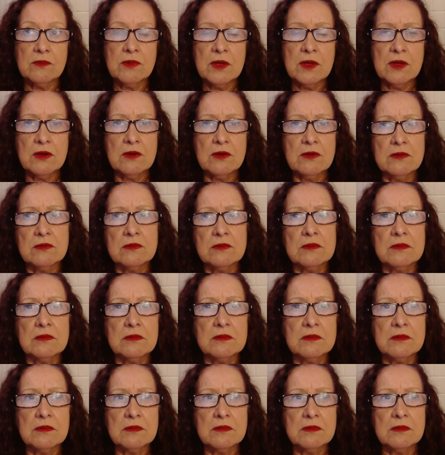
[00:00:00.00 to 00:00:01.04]
well,
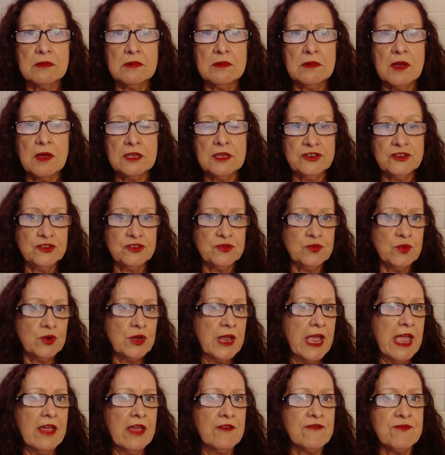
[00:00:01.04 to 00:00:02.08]
I just want to
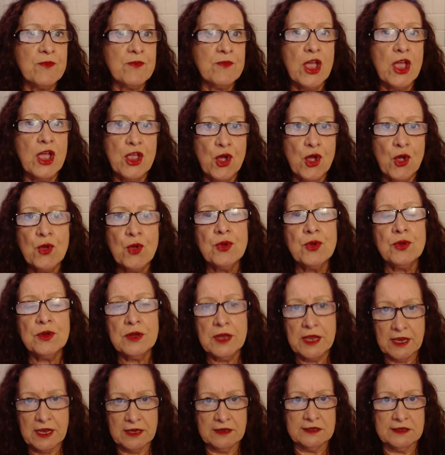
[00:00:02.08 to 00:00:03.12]
have my own
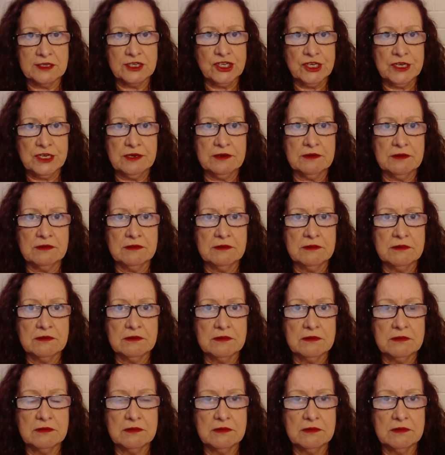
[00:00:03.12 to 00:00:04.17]
energy?
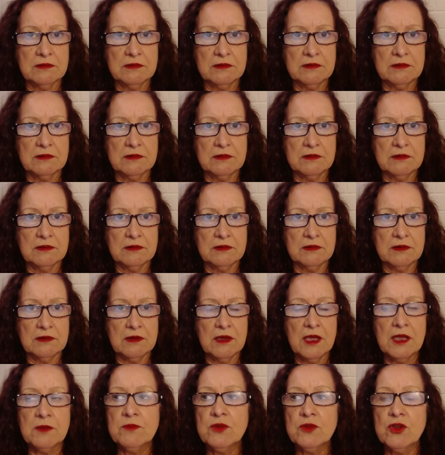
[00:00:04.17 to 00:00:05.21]

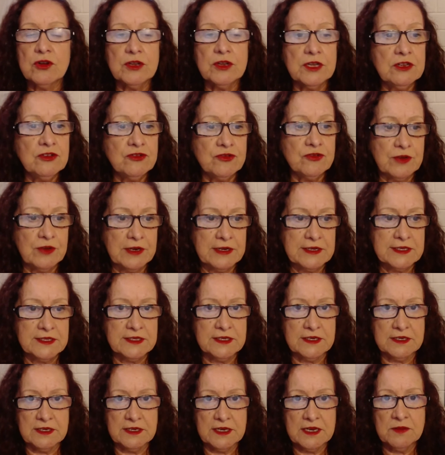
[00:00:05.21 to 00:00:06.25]
I'm not
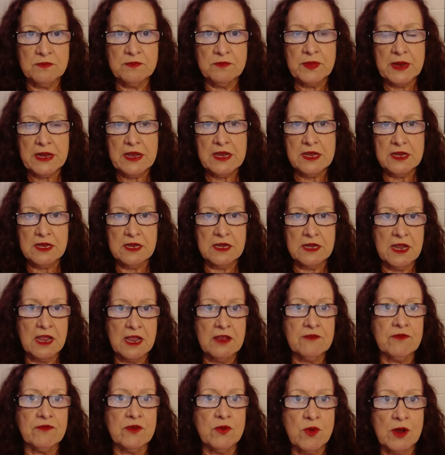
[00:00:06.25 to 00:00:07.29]
interested in being in
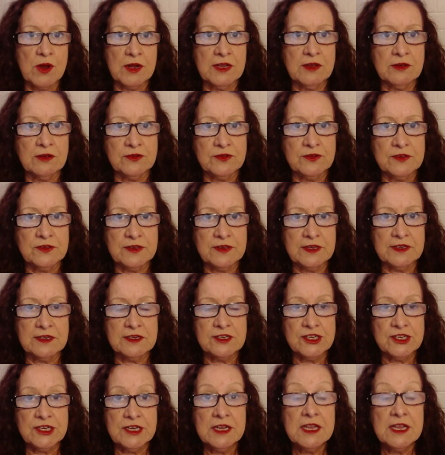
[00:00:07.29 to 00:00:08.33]
everyone else's
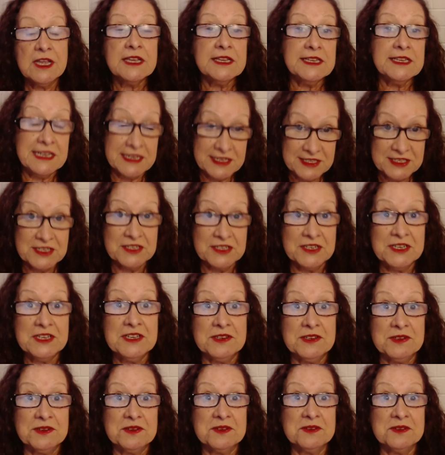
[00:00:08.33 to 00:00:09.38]
energy. Yes, it
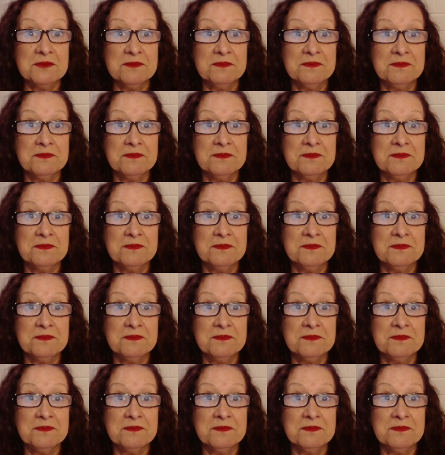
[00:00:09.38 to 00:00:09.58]
is.